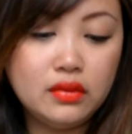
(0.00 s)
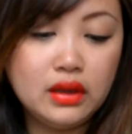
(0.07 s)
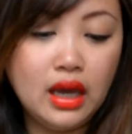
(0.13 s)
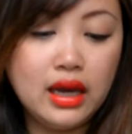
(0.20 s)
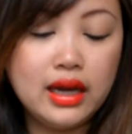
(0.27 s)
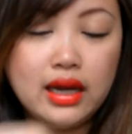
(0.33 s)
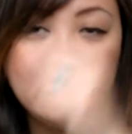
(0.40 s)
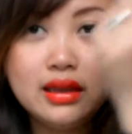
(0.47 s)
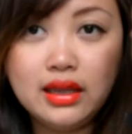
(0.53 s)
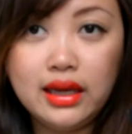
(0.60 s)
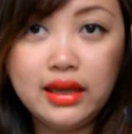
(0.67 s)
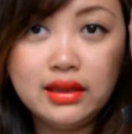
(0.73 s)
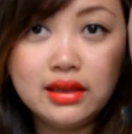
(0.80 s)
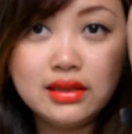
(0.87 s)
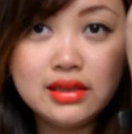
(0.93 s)
I kind of
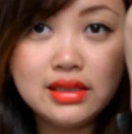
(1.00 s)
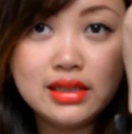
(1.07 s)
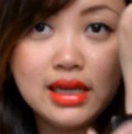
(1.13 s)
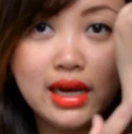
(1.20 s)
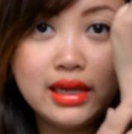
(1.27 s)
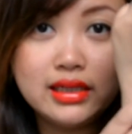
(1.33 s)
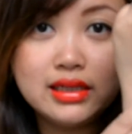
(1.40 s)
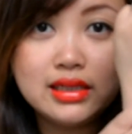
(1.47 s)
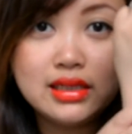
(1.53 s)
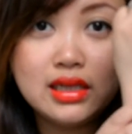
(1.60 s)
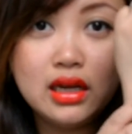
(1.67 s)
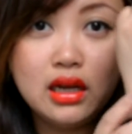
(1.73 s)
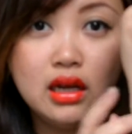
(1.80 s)
like this size